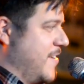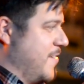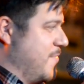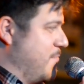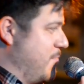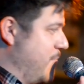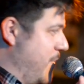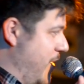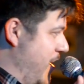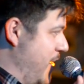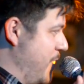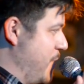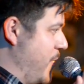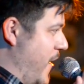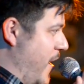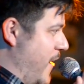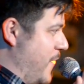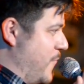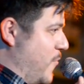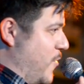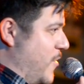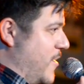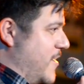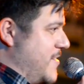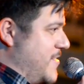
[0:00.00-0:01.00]
My
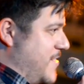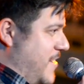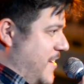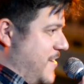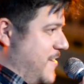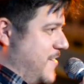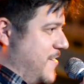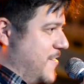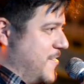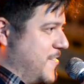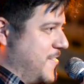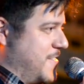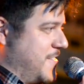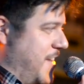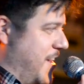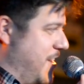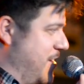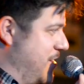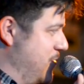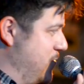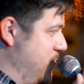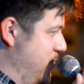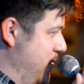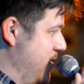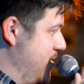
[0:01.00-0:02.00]
mom was
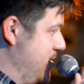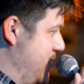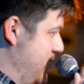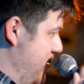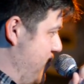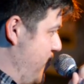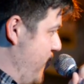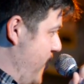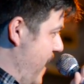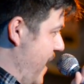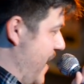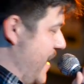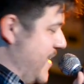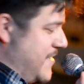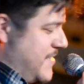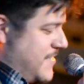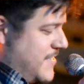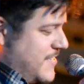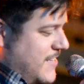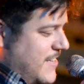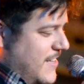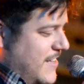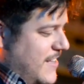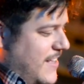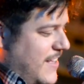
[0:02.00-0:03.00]
understandably surprised
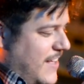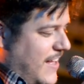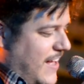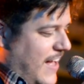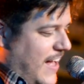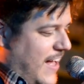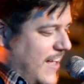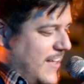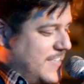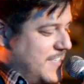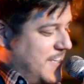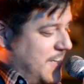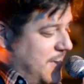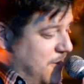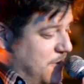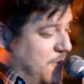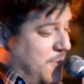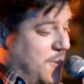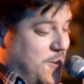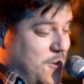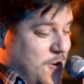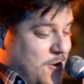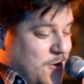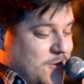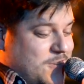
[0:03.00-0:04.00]
to hear
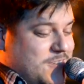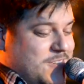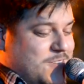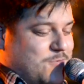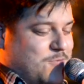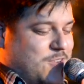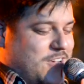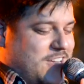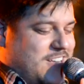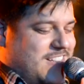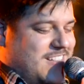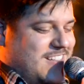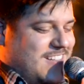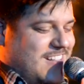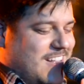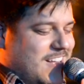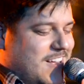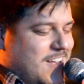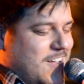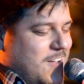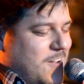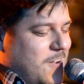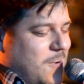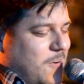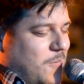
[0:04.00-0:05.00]
the news.
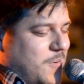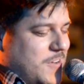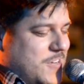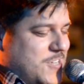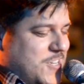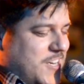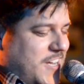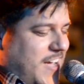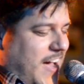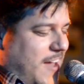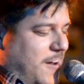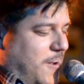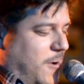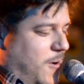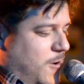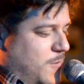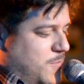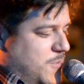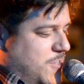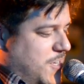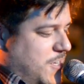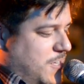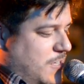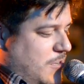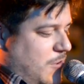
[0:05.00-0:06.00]
When she got home,
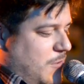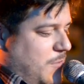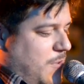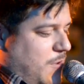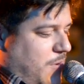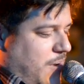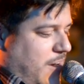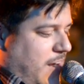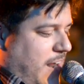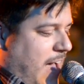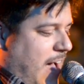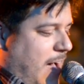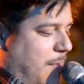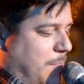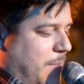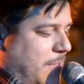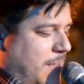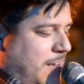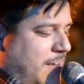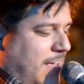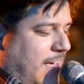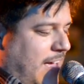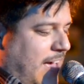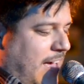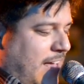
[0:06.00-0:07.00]
she told me what had
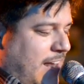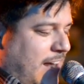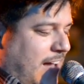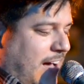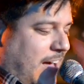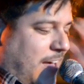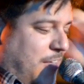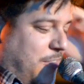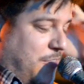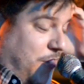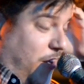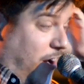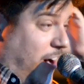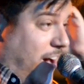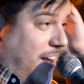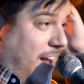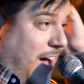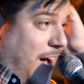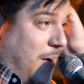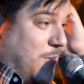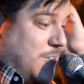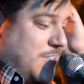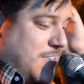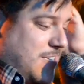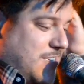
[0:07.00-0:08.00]
happened, and I thought
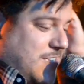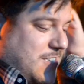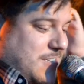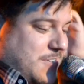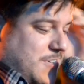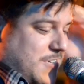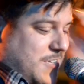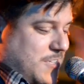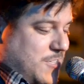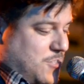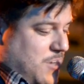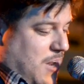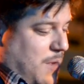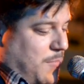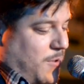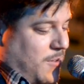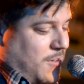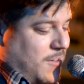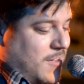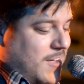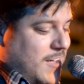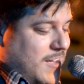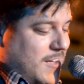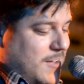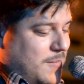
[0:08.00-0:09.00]
I was in serious
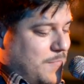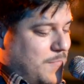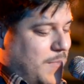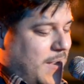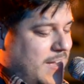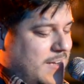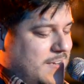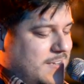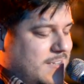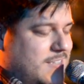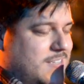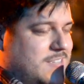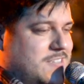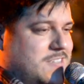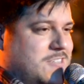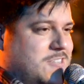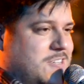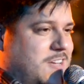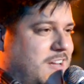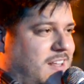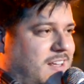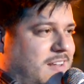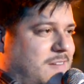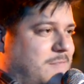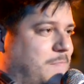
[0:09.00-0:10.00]
trouble. But
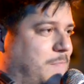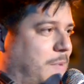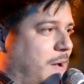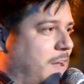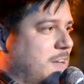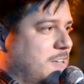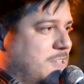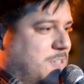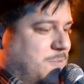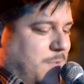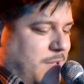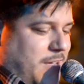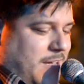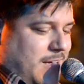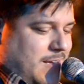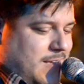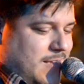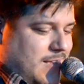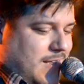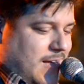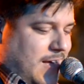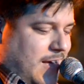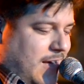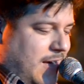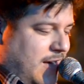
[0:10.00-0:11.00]
she didn't punish me.
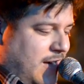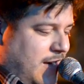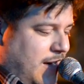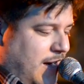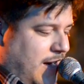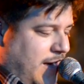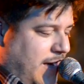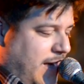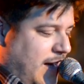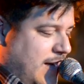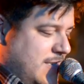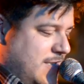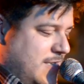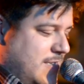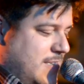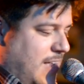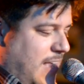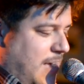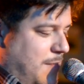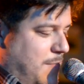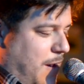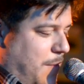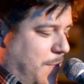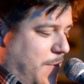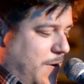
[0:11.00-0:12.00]
I guess,
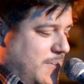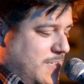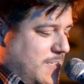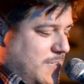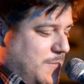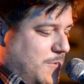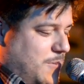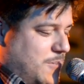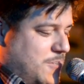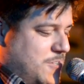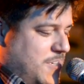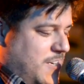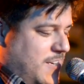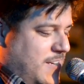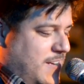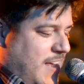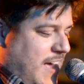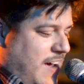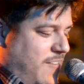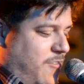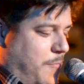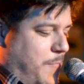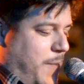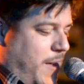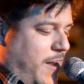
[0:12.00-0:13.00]
like my principal, she didn't
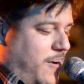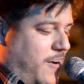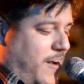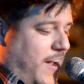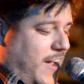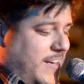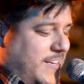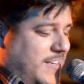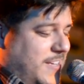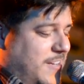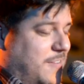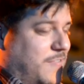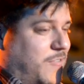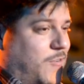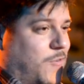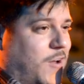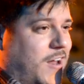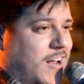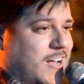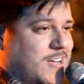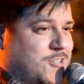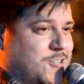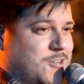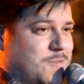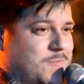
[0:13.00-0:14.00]
have a better idea for what
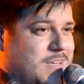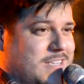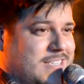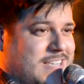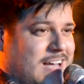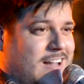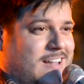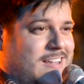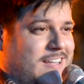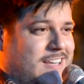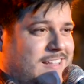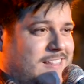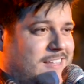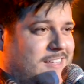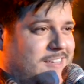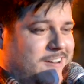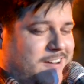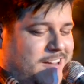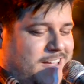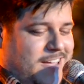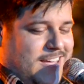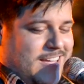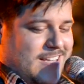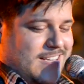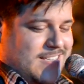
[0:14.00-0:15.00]
I should be telling the other
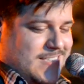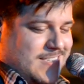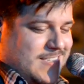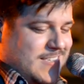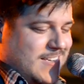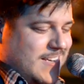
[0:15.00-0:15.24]
kids.